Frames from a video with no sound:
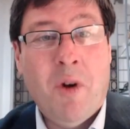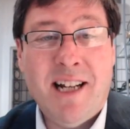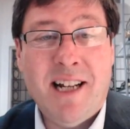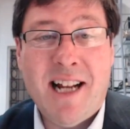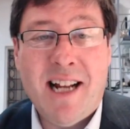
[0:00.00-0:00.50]

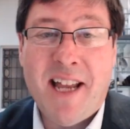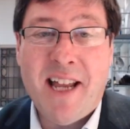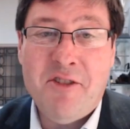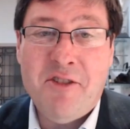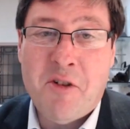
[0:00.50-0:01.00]
listen,
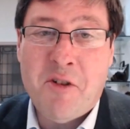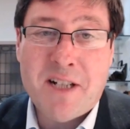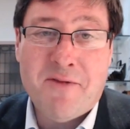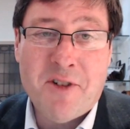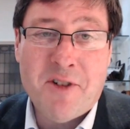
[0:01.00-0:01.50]
Lynette, thank you
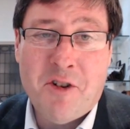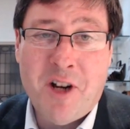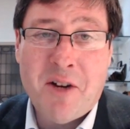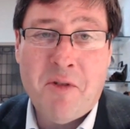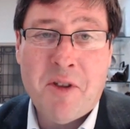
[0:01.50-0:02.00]
so much for
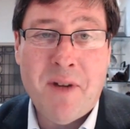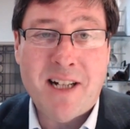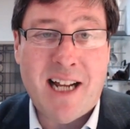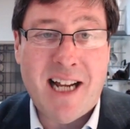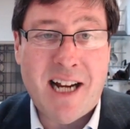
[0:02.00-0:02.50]
joining
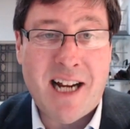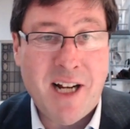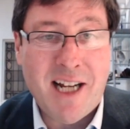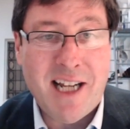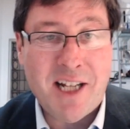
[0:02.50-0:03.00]
with me today.
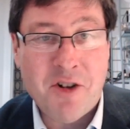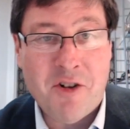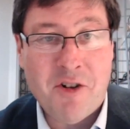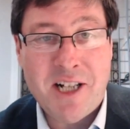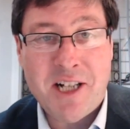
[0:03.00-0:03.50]
I really
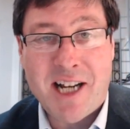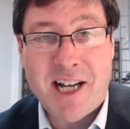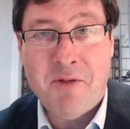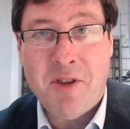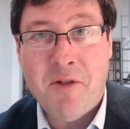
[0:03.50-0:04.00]
enjoyed
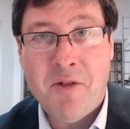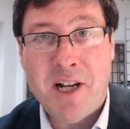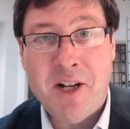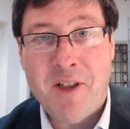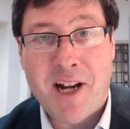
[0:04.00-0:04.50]
chatting with
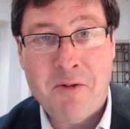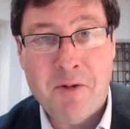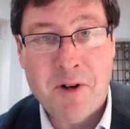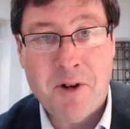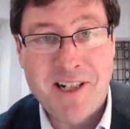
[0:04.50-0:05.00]
you. I knew that
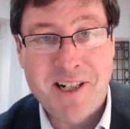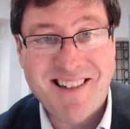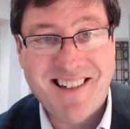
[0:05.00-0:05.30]
I would.